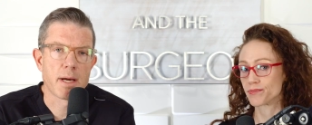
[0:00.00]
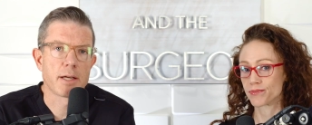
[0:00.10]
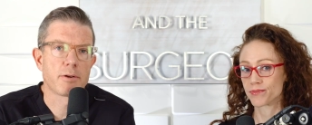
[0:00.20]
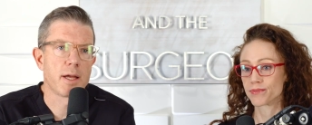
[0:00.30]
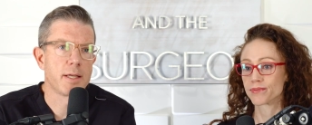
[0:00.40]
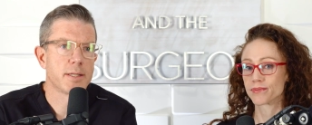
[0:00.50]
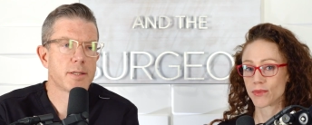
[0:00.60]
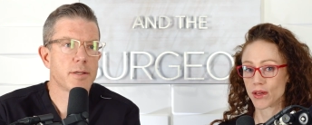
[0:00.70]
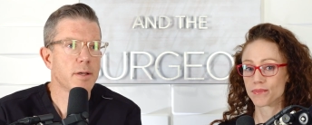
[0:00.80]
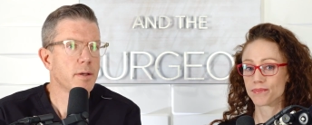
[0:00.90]

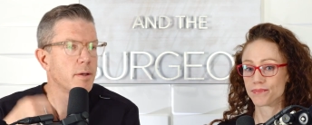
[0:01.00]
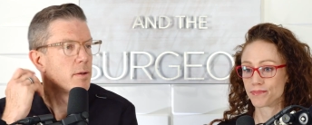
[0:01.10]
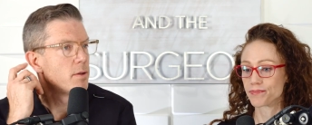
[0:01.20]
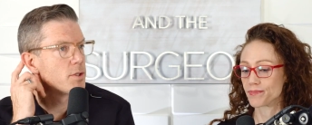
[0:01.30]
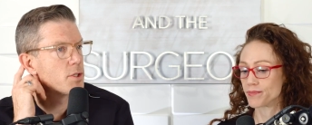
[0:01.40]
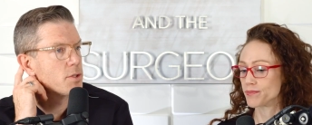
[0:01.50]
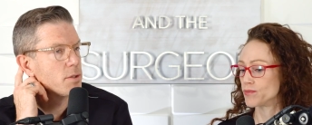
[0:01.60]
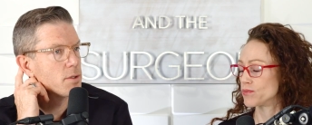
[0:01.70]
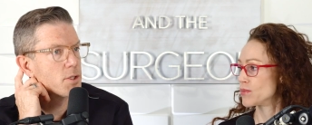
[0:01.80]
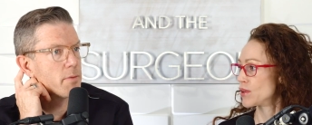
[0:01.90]
Speaker 1: migraines. Yep. There's
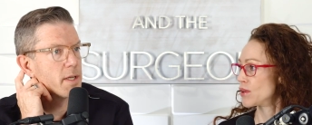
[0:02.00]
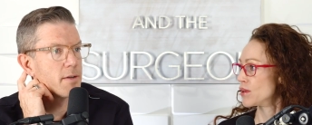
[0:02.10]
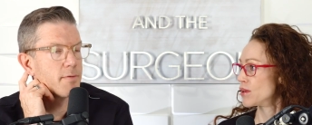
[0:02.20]
there's so many